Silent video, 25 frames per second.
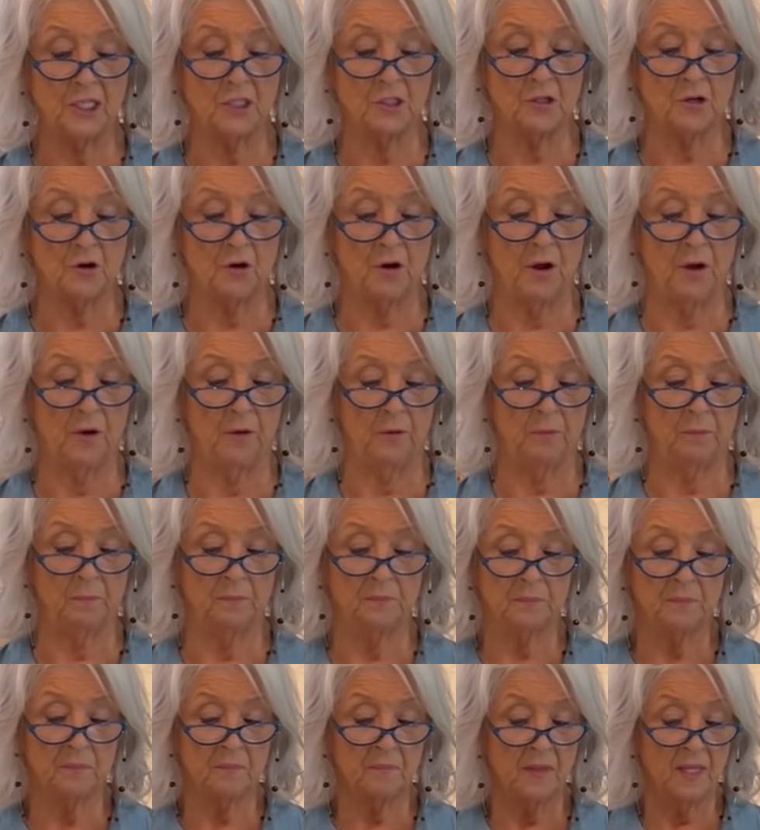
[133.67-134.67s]
it your own.
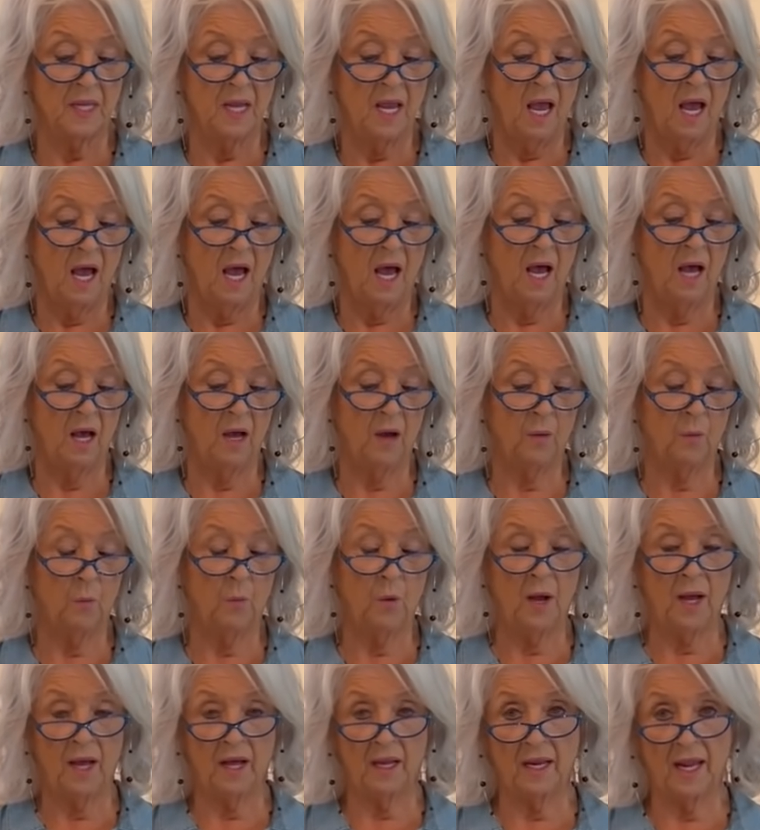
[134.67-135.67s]
Uh,
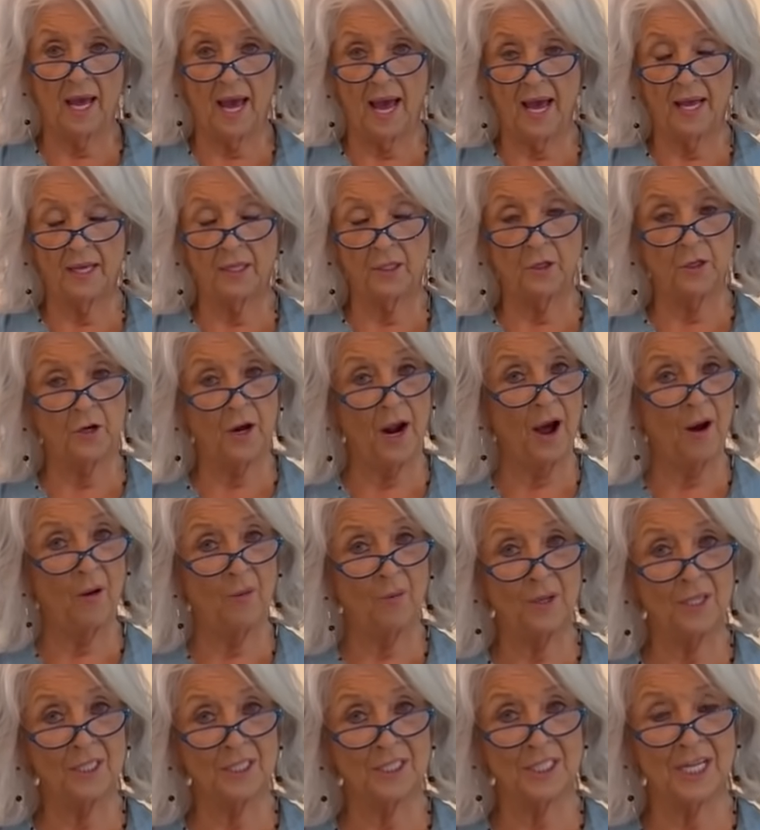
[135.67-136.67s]
well, you know, I
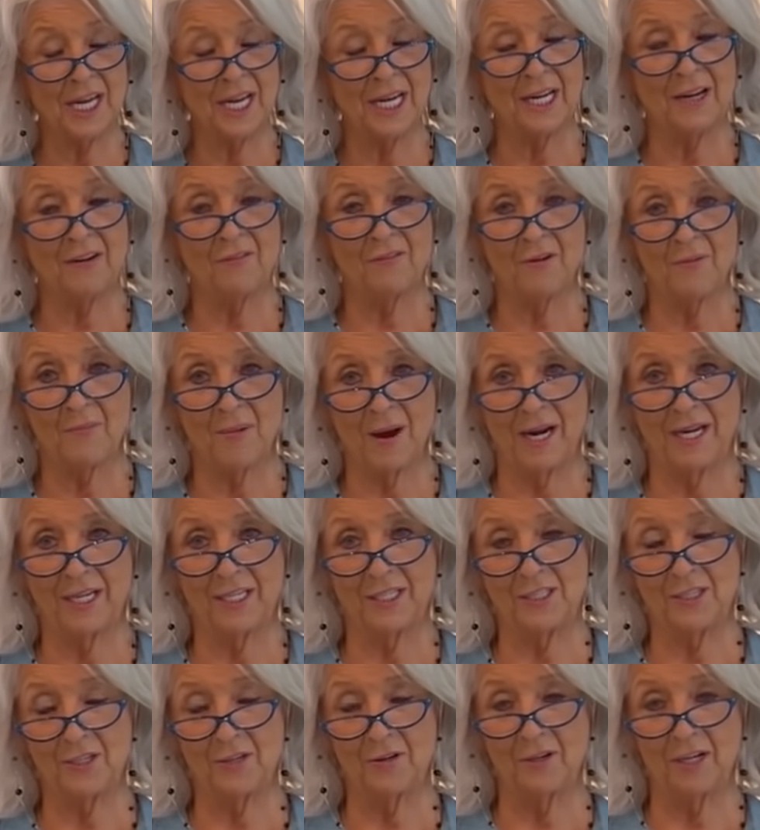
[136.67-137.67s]
always tell
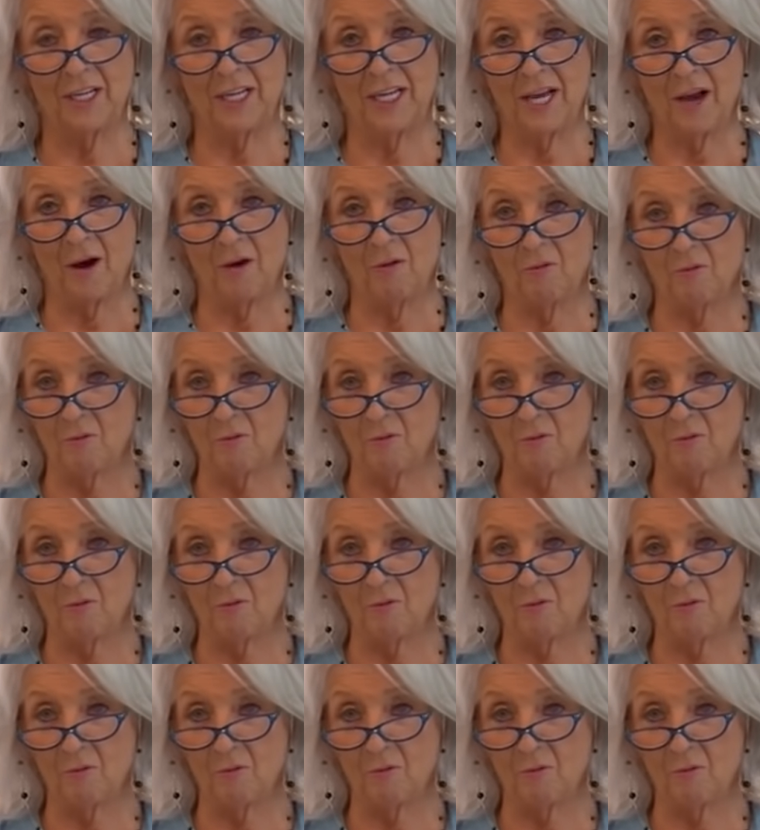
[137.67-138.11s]
everybody, Julie, go